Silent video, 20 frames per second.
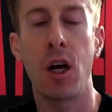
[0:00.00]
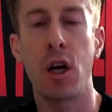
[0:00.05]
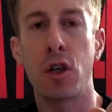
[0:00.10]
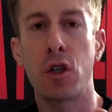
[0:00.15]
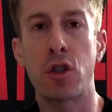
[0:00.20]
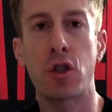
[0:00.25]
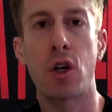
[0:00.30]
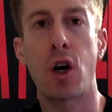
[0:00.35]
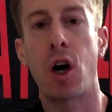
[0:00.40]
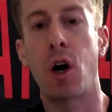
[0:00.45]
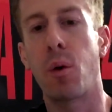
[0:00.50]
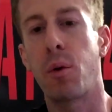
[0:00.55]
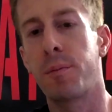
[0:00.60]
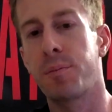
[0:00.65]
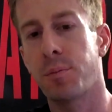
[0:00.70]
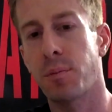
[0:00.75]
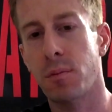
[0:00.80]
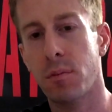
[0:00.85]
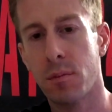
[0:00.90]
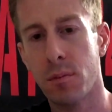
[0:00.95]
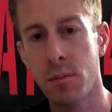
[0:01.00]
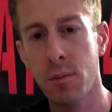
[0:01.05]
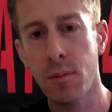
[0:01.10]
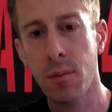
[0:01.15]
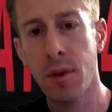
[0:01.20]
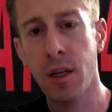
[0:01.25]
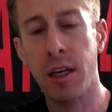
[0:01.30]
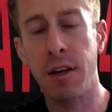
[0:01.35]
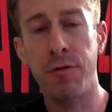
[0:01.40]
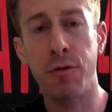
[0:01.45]
So
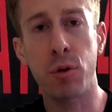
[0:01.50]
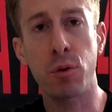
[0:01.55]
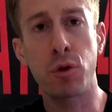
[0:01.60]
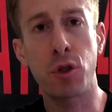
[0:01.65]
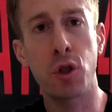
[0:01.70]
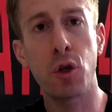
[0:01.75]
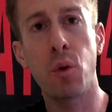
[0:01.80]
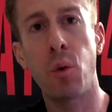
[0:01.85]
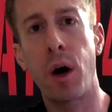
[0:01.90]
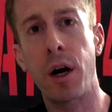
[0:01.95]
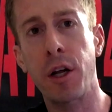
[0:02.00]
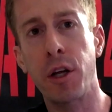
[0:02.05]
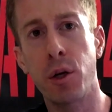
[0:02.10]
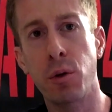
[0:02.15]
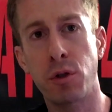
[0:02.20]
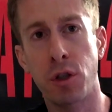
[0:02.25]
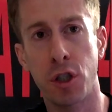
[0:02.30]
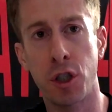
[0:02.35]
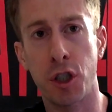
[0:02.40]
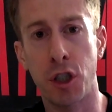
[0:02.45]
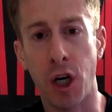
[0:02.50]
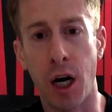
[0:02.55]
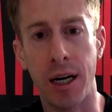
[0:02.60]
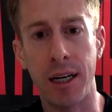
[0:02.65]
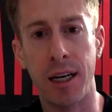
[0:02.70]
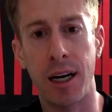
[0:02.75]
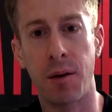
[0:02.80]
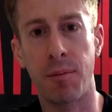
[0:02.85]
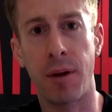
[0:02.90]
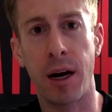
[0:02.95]
if you do want to use a
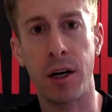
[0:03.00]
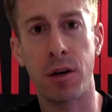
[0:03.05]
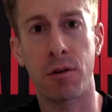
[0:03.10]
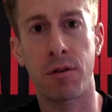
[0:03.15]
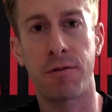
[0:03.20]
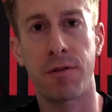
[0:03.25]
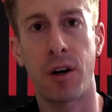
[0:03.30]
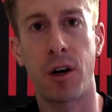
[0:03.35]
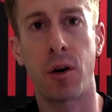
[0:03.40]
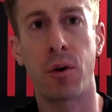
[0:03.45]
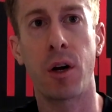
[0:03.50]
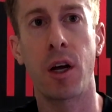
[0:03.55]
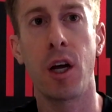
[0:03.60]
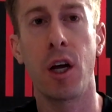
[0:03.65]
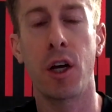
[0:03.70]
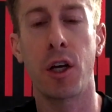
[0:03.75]
shotgun microphone,